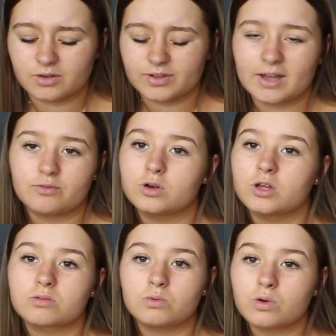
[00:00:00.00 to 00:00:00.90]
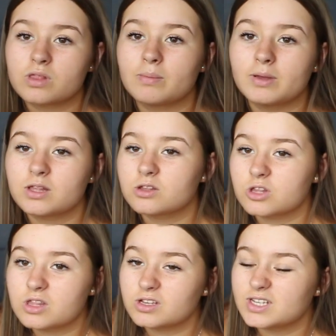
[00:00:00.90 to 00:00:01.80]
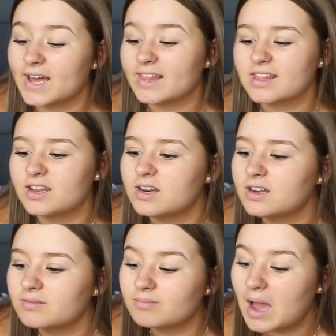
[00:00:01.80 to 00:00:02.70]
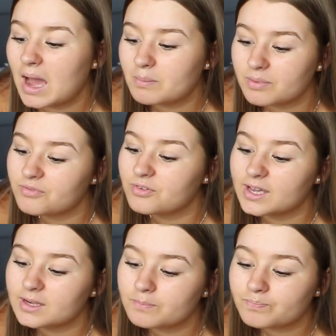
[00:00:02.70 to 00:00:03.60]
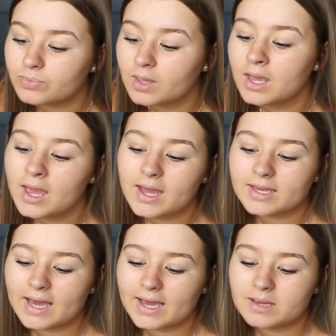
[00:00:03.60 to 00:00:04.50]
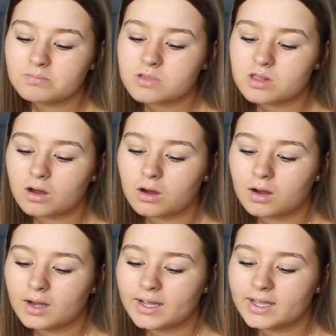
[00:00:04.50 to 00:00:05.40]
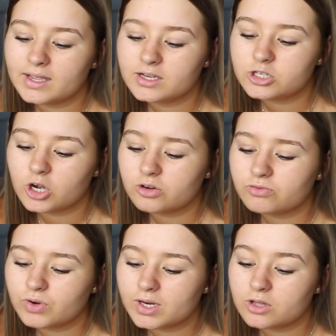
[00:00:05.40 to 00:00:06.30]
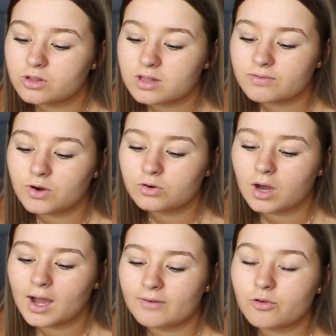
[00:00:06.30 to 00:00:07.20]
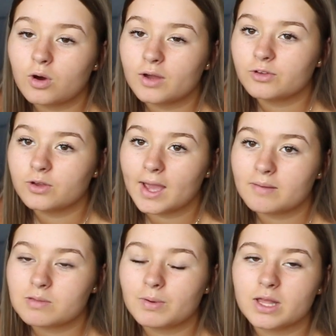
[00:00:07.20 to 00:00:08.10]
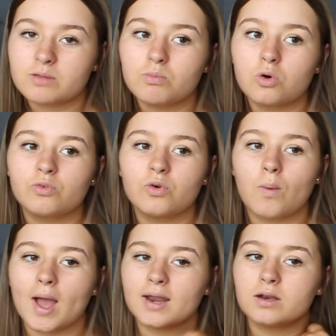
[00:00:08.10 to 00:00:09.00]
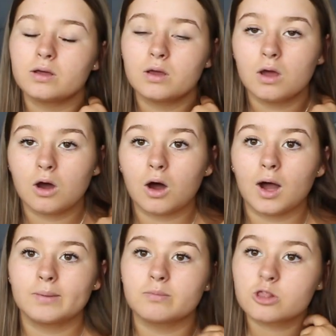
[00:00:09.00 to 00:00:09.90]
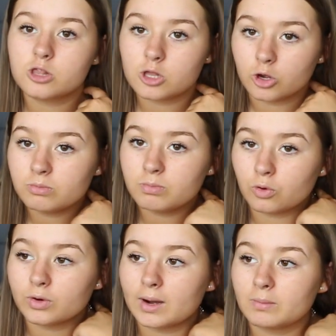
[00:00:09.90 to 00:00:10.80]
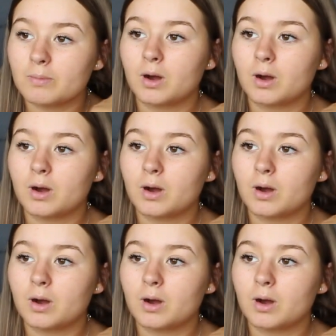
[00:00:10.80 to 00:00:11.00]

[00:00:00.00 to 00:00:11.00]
think everyone knows what WhatsApp is, just a texting app thing. Games, I don't really use this folder. I have quite a few games, but it's more for when I'm so bored out my